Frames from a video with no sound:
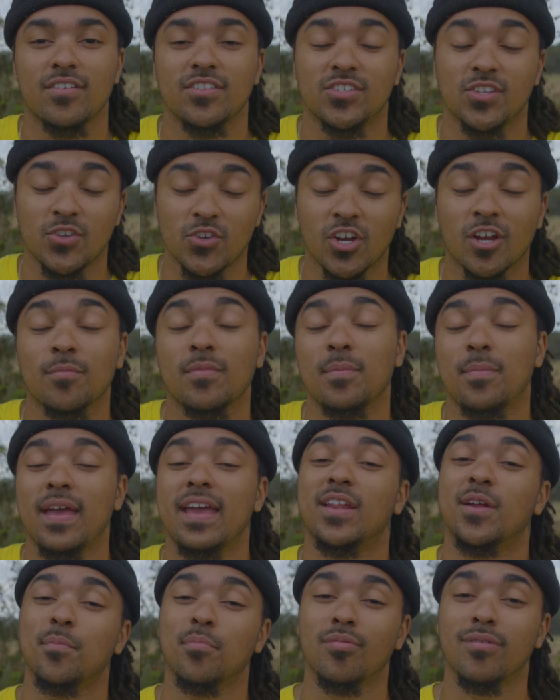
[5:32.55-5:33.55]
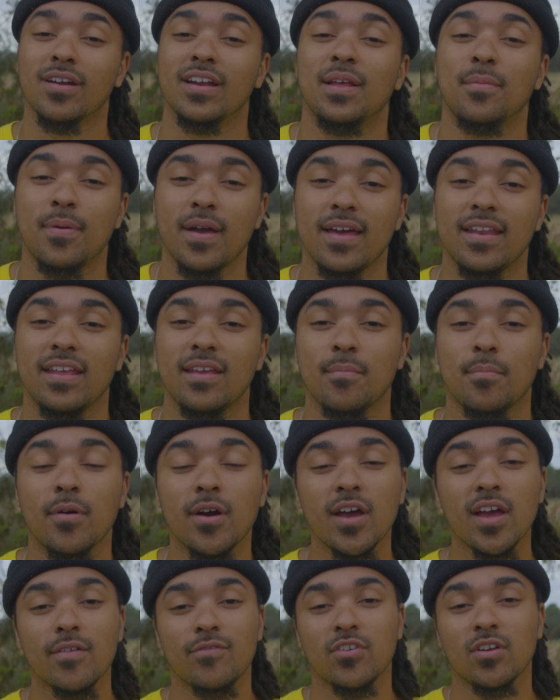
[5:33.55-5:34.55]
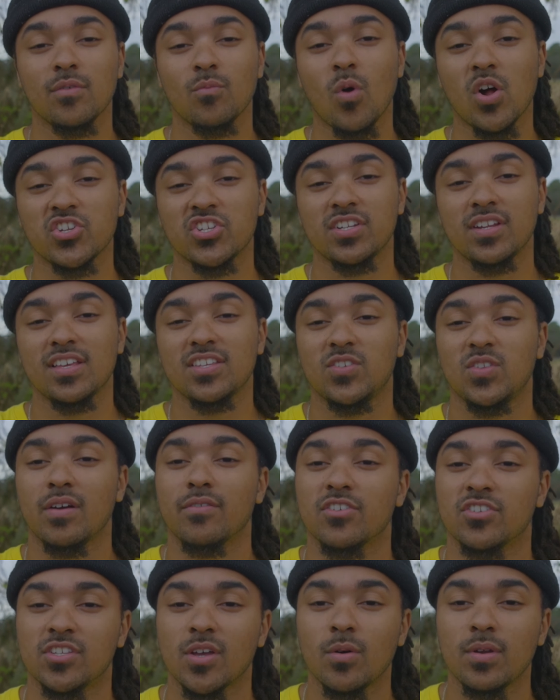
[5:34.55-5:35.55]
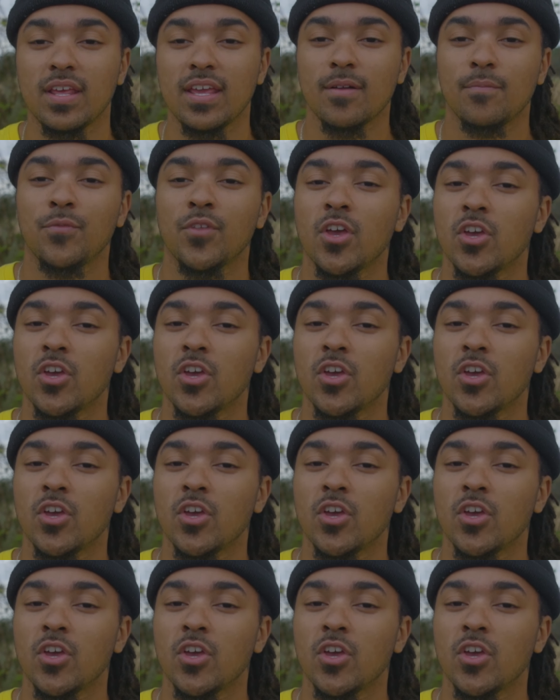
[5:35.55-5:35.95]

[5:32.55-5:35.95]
So you're gonna be paying a pretty penny. But if you're watching this and you have a Sony,